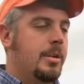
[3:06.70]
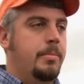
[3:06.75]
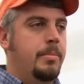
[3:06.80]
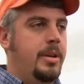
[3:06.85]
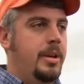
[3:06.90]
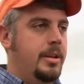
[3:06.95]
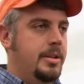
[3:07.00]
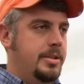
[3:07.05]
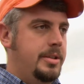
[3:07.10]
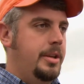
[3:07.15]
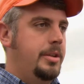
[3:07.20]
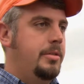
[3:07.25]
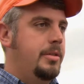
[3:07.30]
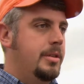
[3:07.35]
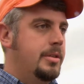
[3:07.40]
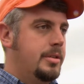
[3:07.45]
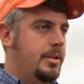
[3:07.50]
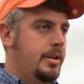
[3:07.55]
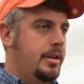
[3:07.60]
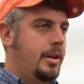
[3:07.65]
our biggest
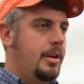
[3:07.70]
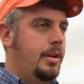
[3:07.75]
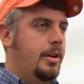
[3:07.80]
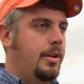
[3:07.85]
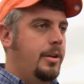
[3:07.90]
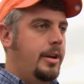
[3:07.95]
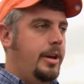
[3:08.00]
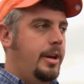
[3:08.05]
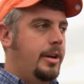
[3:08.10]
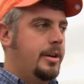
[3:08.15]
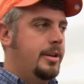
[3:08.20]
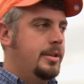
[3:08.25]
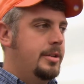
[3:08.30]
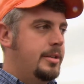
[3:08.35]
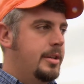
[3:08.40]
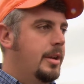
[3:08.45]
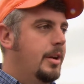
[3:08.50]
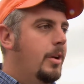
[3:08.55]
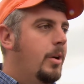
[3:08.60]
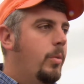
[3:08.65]
hindrance on the canola
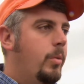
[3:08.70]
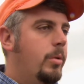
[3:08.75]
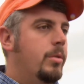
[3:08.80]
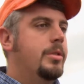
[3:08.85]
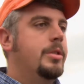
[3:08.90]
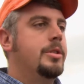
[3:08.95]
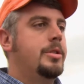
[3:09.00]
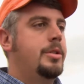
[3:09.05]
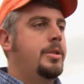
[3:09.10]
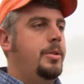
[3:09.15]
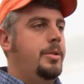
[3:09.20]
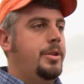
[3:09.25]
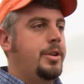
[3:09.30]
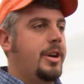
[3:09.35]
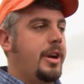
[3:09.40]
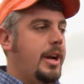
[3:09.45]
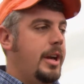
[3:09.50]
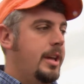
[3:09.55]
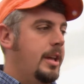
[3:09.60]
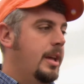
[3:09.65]
acres. We were just too
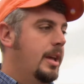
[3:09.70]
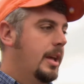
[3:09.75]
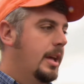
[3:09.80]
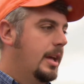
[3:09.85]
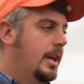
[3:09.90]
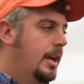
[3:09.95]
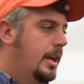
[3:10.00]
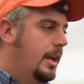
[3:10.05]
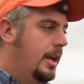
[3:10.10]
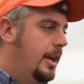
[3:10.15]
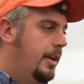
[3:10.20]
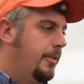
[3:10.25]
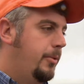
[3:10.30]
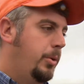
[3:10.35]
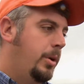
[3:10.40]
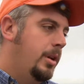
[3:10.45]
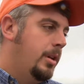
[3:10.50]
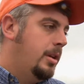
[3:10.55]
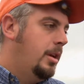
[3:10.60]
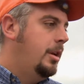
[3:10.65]
dry. If
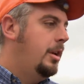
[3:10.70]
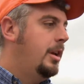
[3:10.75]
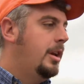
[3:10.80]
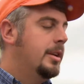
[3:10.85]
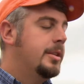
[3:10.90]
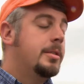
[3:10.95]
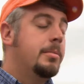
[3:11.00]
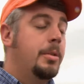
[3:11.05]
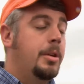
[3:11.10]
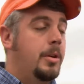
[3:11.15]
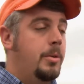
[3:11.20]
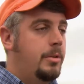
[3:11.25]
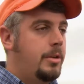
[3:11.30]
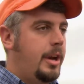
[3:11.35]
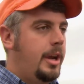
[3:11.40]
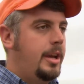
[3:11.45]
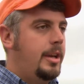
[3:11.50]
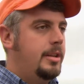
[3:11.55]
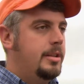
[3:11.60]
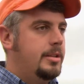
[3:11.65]
we continue to get some good
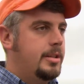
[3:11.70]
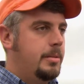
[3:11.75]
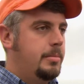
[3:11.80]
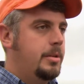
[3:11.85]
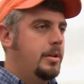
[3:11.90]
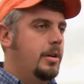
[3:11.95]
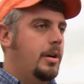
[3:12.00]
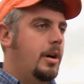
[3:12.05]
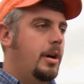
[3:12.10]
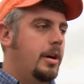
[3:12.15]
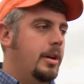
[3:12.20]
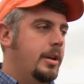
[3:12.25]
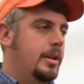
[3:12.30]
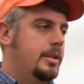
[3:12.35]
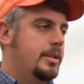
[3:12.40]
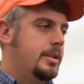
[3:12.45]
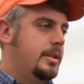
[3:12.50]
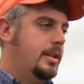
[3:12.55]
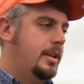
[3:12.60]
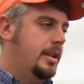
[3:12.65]
rains up to
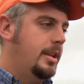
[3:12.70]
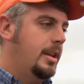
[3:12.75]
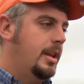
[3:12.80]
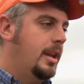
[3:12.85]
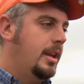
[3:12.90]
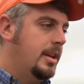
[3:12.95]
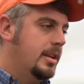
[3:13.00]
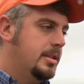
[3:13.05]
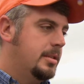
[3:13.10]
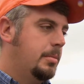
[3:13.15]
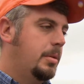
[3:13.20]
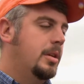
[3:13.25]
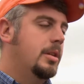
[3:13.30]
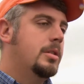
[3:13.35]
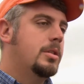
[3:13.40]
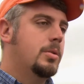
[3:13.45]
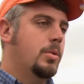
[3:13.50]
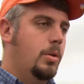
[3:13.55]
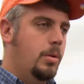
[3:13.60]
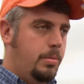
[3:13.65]
August and get some
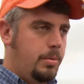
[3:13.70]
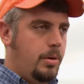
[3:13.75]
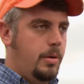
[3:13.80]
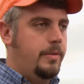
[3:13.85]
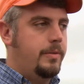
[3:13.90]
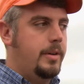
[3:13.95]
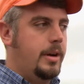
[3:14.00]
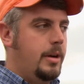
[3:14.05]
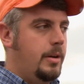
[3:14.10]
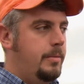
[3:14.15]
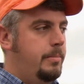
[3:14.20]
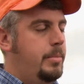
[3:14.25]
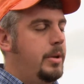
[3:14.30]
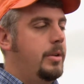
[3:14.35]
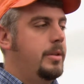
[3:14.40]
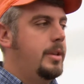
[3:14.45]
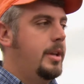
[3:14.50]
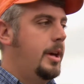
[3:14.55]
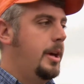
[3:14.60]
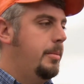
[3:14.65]
good soil profile
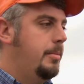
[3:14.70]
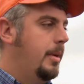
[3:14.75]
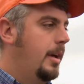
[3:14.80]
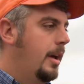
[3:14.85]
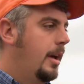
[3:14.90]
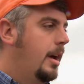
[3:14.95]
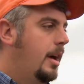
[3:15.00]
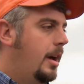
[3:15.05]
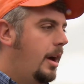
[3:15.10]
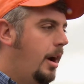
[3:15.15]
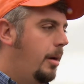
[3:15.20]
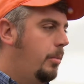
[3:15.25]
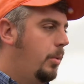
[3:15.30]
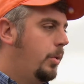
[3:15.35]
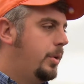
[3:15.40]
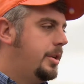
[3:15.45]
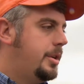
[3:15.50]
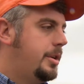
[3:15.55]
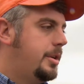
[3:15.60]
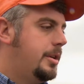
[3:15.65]
built up, uh,
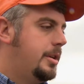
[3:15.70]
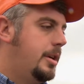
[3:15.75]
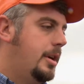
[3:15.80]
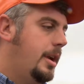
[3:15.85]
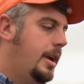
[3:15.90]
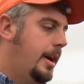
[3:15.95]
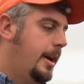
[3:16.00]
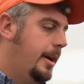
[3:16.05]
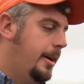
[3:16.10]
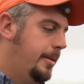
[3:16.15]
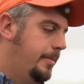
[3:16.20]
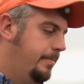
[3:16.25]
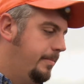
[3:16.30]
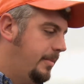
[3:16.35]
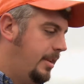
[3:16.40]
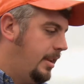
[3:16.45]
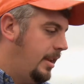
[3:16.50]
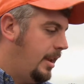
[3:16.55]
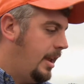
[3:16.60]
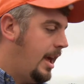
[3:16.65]
moisture, uh,
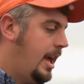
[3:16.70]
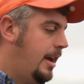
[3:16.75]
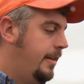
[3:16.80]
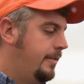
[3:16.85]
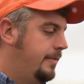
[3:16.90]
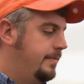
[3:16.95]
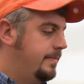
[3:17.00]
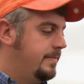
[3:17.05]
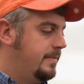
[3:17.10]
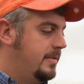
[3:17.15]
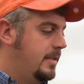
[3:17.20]
and have